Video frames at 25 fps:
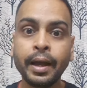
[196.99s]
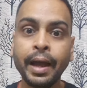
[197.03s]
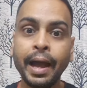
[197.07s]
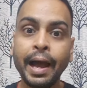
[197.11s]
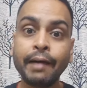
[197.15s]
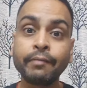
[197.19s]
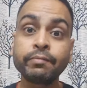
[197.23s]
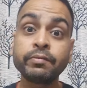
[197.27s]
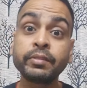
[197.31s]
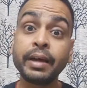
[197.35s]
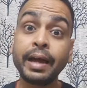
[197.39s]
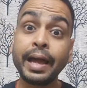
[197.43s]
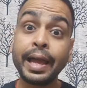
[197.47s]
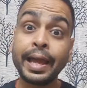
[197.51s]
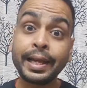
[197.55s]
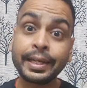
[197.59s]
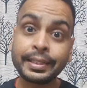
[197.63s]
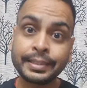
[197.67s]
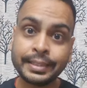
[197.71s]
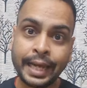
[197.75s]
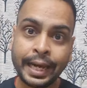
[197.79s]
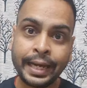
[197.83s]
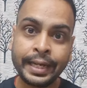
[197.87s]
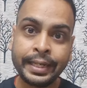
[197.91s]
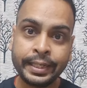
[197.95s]
have
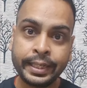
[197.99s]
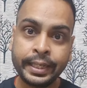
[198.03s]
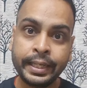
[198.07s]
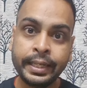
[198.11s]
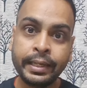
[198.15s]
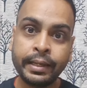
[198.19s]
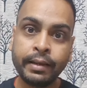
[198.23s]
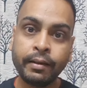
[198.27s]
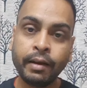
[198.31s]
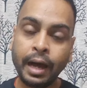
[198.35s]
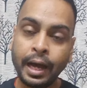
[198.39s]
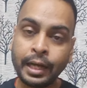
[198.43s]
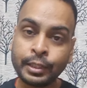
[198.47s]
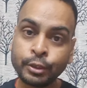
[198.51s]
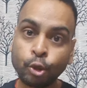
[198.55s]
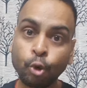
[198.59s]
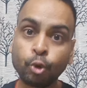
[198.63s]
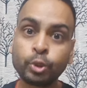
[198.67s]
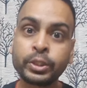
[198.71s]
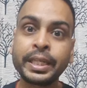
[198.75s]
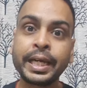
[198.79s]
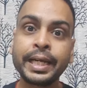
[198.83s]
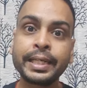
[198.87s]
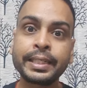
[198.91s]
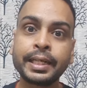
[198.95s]
anxiety
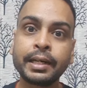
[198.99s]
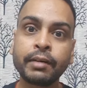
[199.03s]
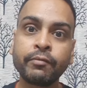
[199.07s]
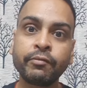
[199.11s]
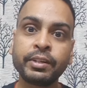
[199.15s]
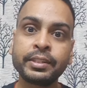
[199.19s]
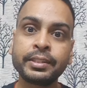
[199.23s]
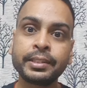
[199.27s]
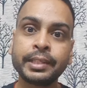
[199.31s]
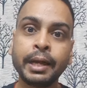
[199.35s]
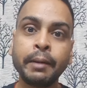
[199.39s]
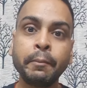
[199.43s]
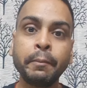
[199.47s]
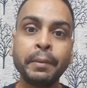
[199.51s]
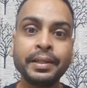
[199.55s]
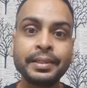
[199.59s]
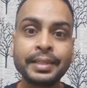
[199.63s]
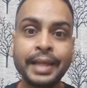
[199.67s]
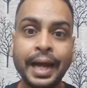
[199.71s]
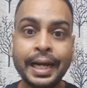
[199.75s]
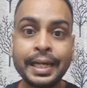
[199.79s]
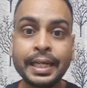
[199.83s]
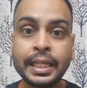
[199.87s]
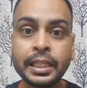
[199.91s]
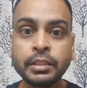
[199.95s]
associated with them,
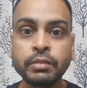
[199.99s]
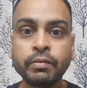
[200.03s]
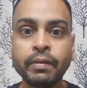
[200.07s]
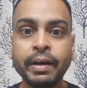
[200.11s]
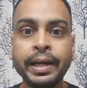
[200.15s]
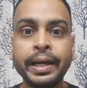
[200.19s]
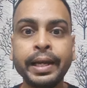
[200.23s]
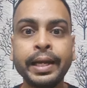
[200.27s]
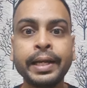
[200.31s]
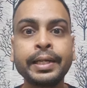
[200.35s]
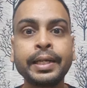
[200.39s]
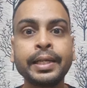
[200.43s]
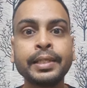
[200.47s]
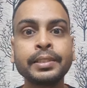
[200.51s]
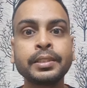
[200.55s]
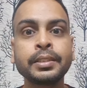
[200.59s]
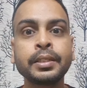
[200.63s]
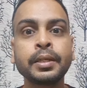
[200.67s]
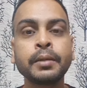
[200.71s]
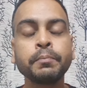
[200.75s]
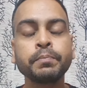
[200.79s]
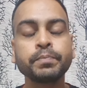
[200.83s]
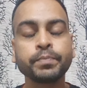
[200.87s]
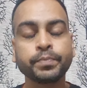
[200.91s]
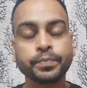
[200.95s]
and that is why it is